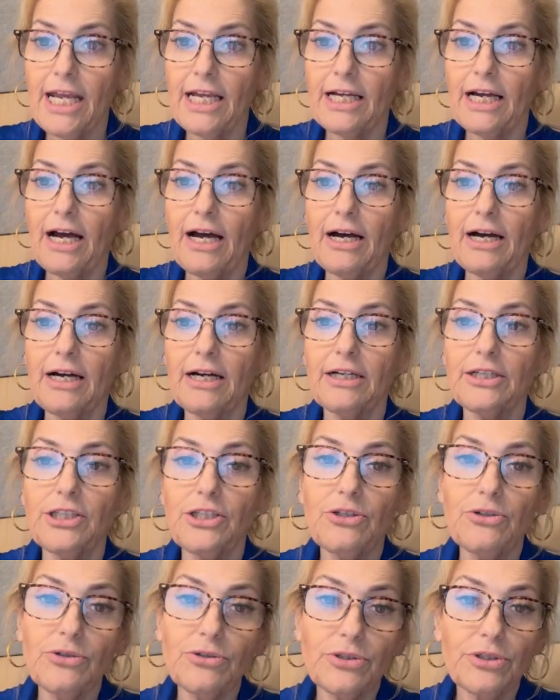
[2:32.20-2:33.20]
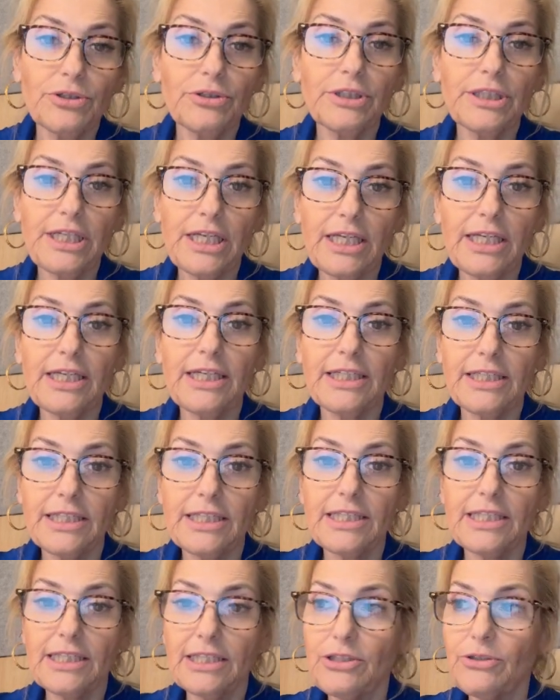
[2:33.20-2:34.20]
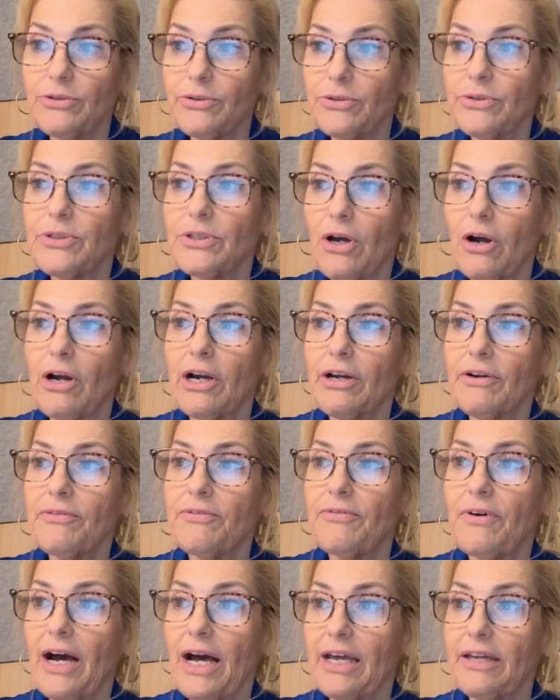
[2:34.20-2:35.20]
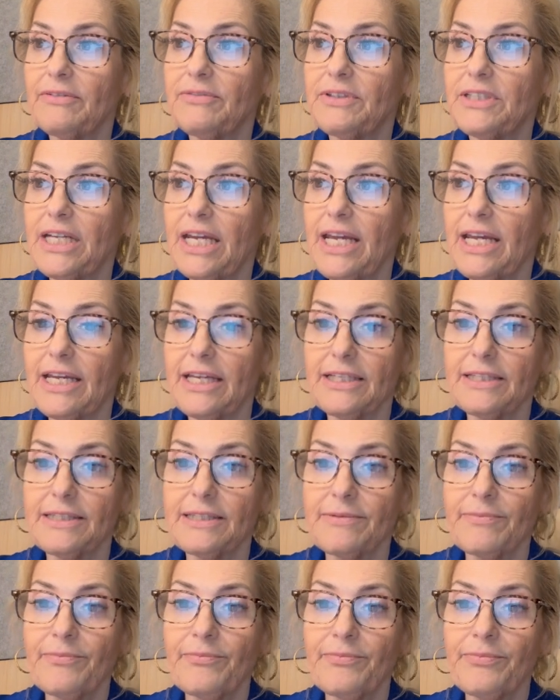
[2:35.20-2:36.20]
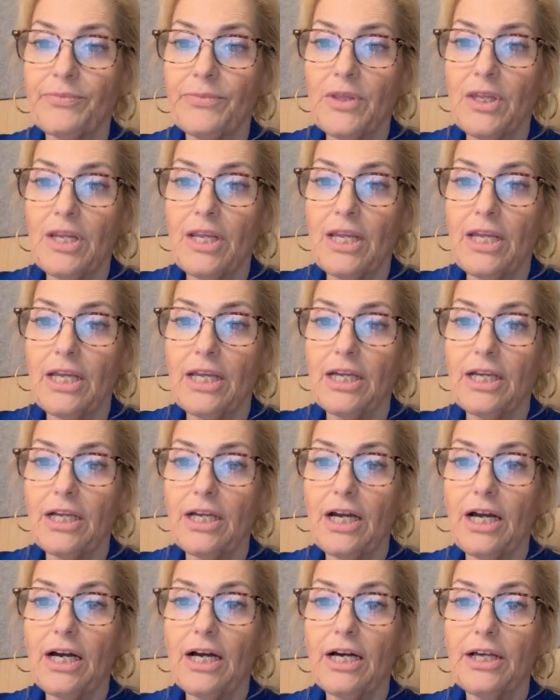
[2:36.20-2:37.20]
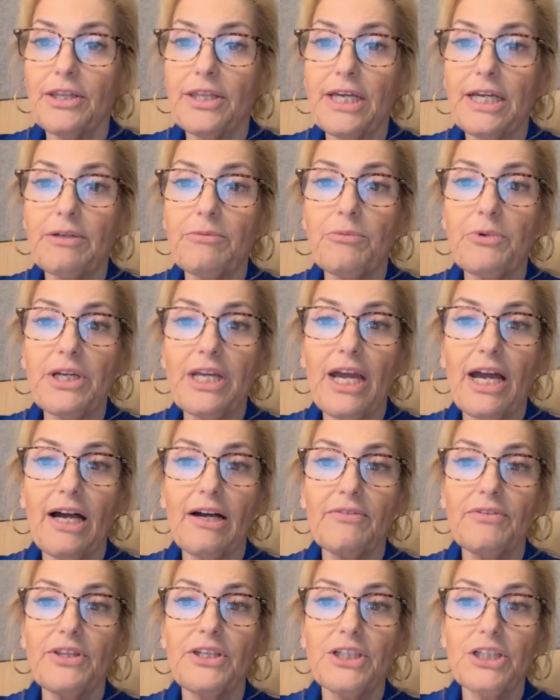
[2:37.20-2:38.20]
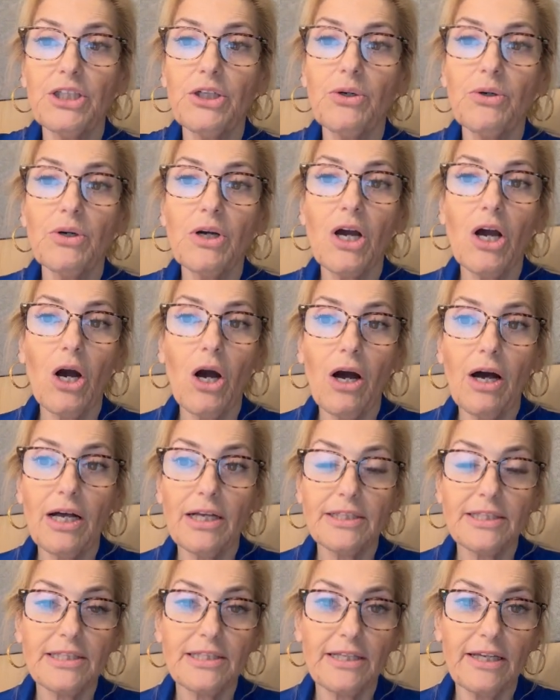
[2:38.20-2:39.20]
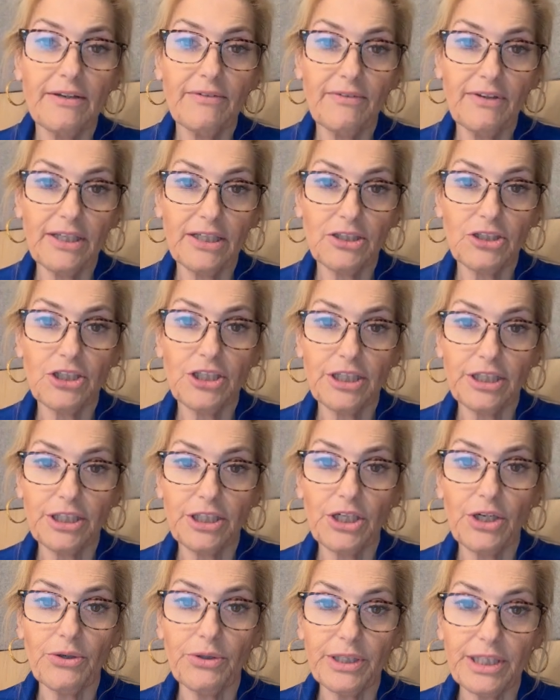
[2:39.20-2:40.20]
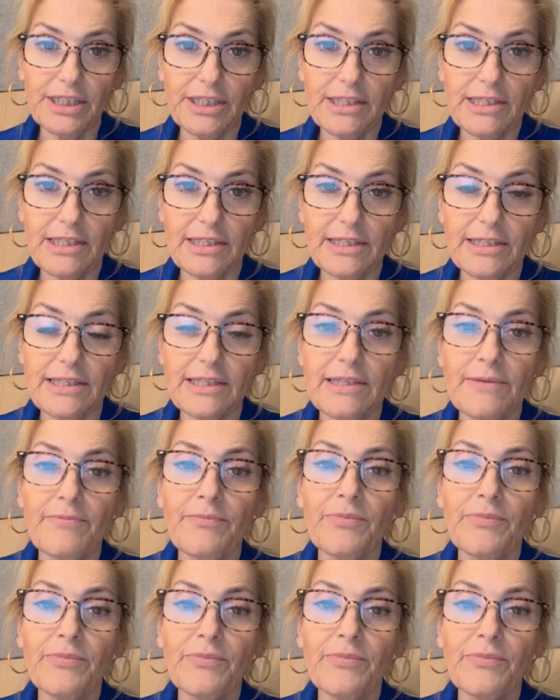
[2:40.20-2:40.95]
Uh, usually it's those are five days. Uh, then we have the no cause eviction notices.